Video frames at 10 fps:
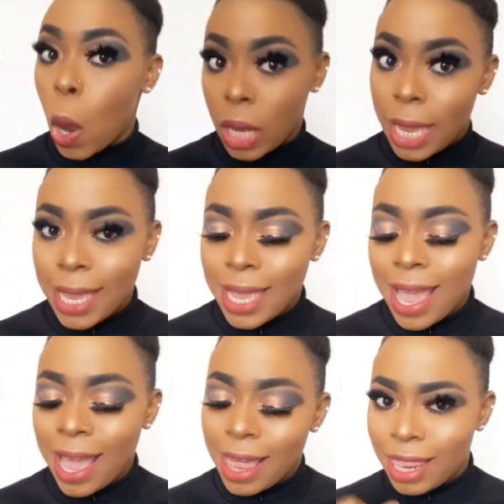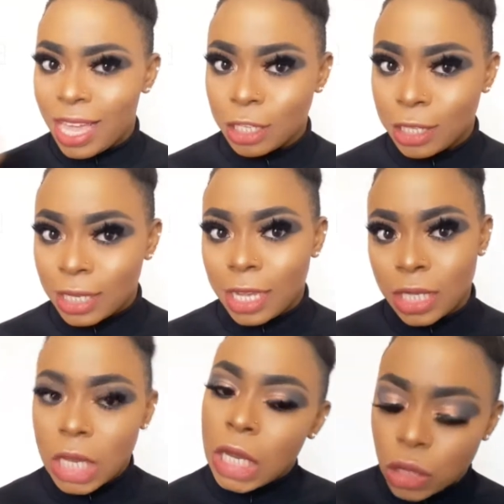Okay, let us
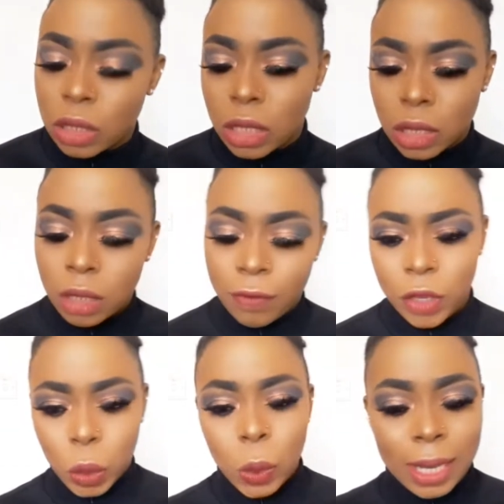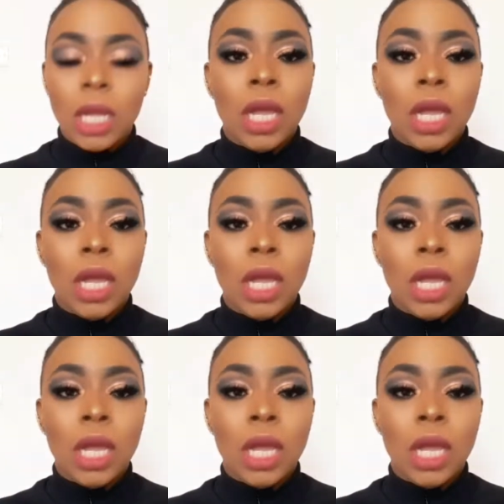get into this video.